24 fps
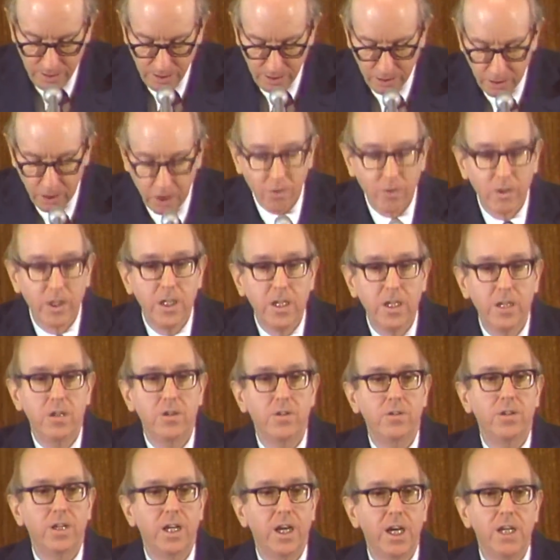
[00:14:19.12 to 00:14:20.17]

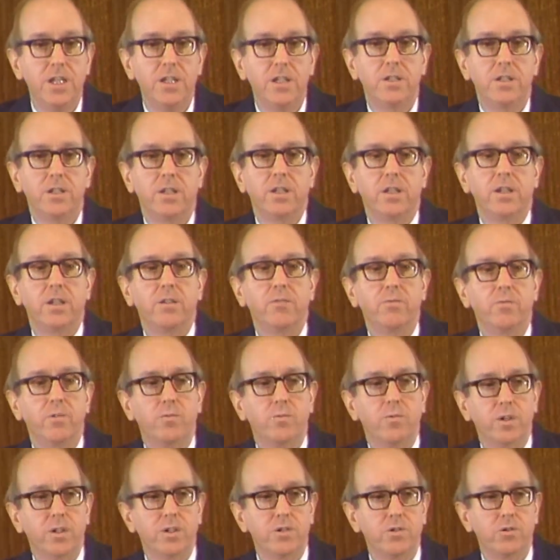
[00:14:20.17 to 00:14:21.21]
cohere nicely when
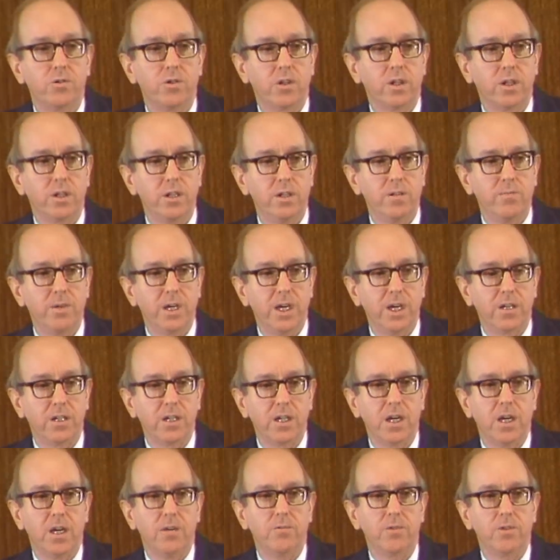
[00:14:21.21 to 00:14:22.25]
one is talking about
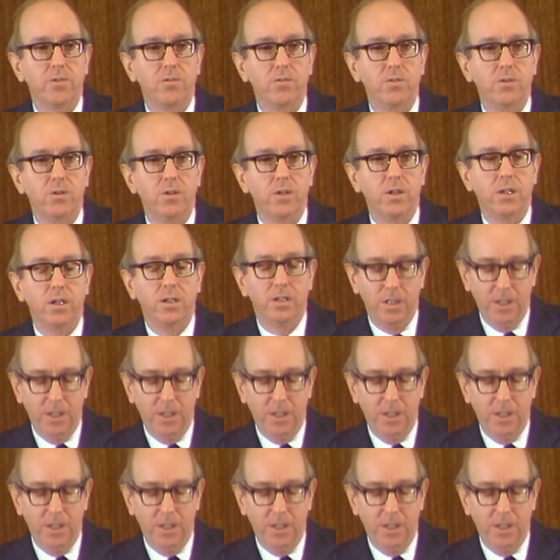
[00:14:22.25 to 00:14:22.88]
common law,